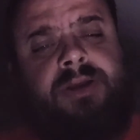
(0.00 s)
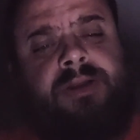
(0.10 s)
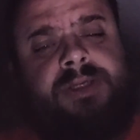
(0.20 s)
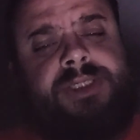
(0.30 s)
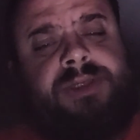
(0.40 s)

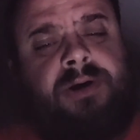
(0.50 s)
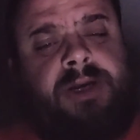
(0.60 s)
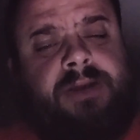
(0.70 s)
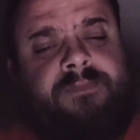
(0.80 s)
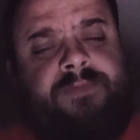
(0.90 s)
the
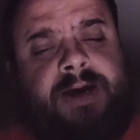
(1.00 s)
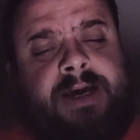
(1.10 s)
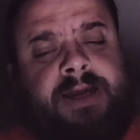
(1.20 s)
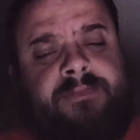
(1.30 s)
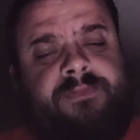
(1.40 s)
starting
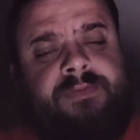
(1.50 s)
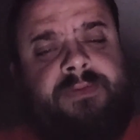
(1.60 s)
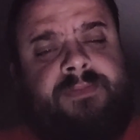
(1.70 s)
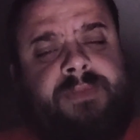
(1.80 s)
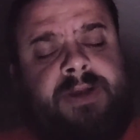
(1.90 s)
five
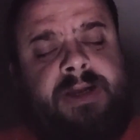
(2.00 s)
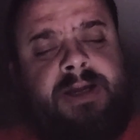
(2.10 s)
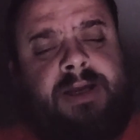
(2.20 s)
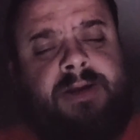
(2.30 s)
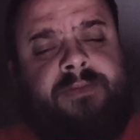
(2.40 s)

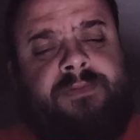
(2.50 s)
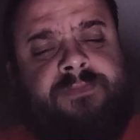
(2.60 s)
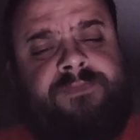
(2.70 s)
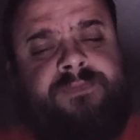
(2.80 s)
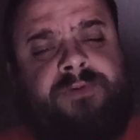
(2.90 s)

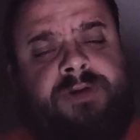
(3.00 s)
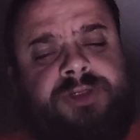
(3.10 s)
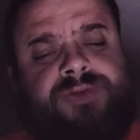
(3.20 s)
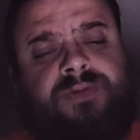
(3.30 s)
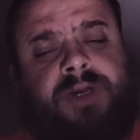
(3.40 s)
for
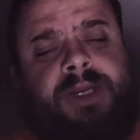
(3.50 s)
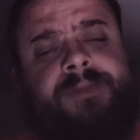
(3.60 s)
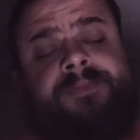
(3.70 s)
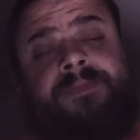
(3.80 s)
Detroit.